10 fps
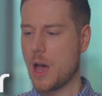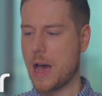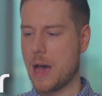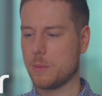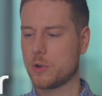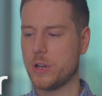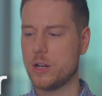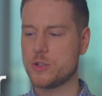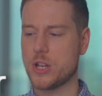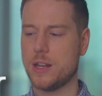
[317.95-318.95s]

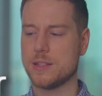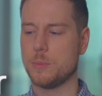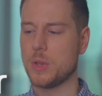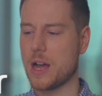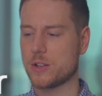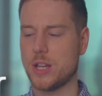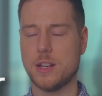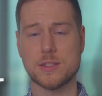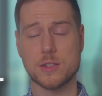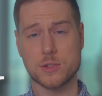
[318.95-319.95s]
RioChain is a blockchain
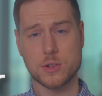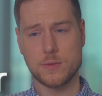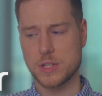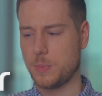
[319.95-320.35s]
as a service